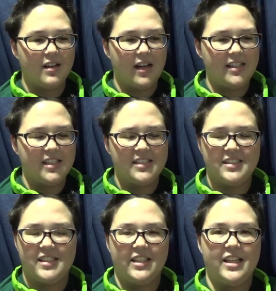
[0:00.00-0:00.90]
I
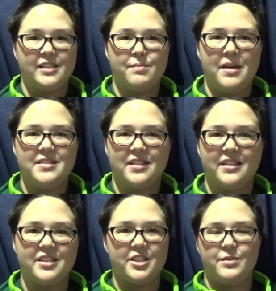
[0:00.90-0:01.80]
just think that's amazing
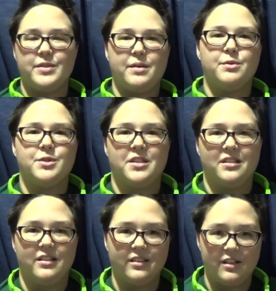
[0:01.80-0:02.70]
that she was able
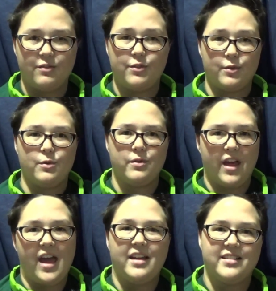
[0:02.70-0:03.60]
to live through
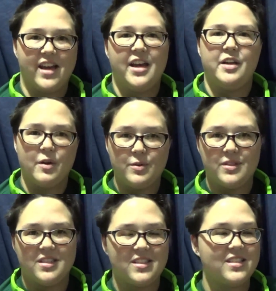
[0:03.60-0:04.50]
that
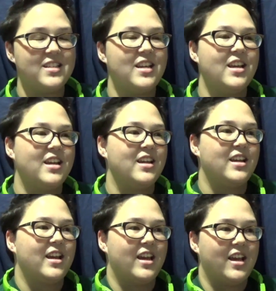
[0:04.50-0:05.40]
diagnosis.
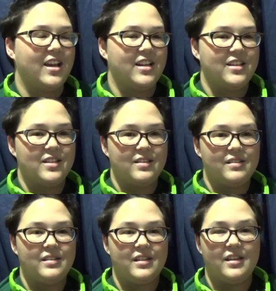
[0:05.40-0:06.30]

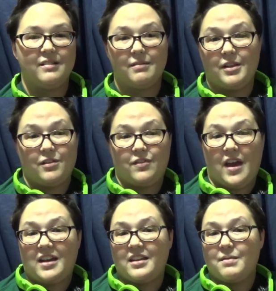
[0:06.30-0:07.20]
And the
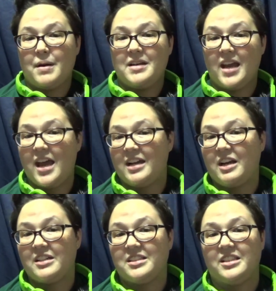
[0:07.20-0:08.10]
fact that my dad
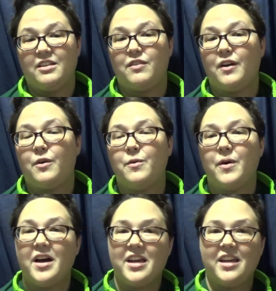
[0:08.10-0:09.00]
got to live on
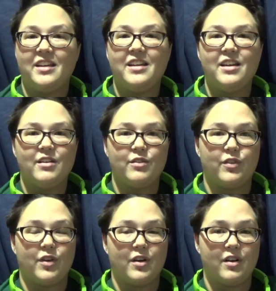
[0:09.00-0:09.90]
Hawaii
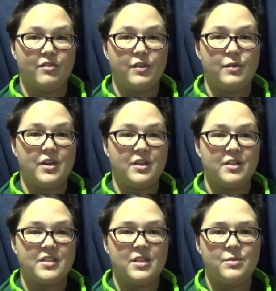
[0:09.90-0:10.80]
for a few
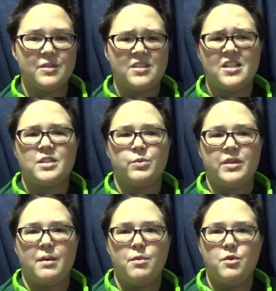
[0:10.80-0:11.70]
years. He was 6
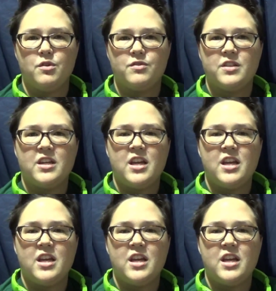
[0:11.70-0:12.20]
when they moved,